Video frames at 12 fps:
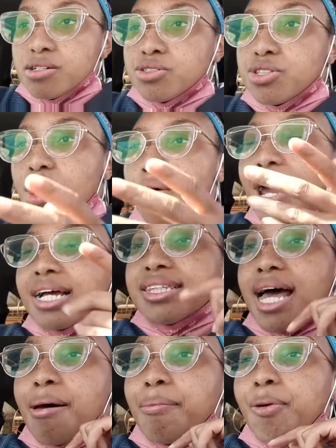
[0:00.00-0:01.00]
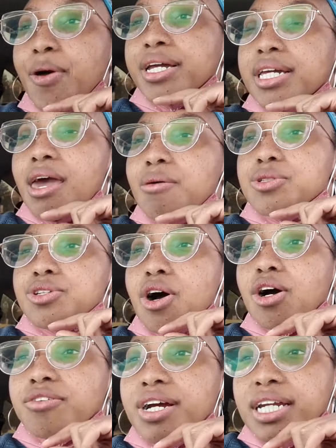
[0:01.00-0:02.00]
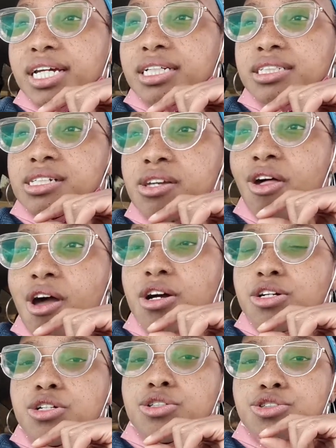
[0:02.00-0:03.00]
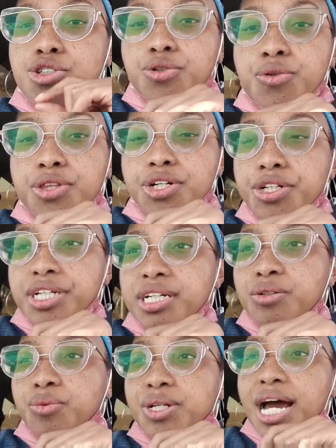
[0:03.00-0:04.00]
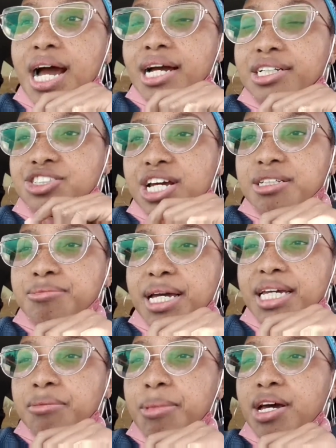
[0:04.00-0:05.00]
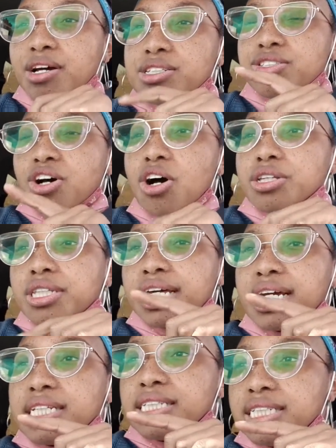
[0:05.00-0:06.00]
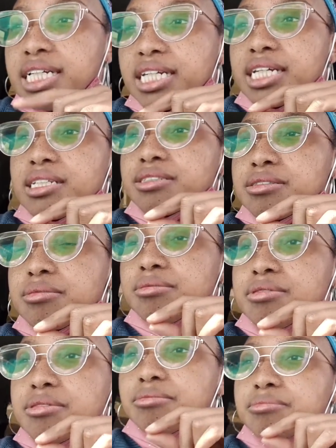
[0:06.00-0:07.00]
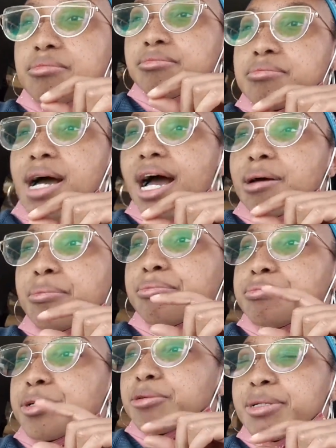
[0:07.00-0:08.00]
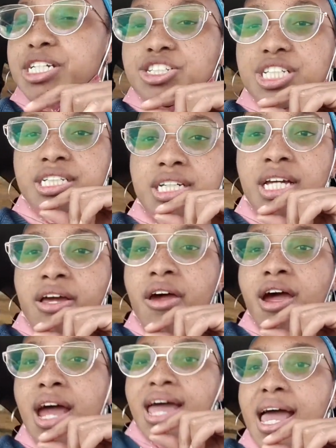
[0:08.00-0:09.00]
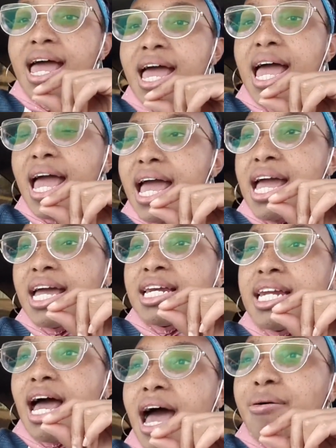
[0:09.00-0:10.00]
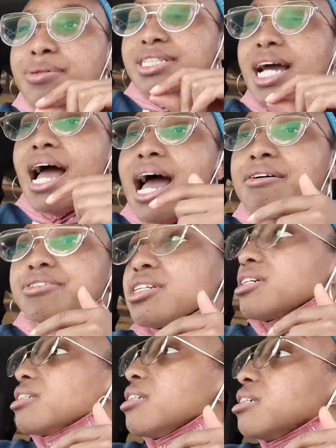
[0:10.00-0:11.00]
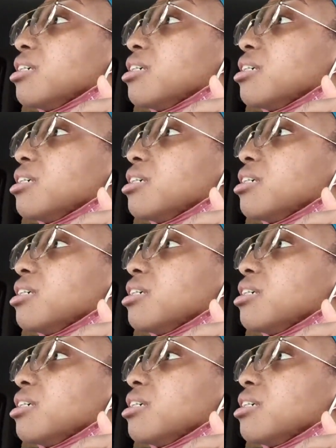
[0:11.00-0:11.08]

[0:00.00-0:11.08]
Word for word: So at that point, it was already 2.30 when I checked my email and saw that they needed my permission. And I was like, I have to,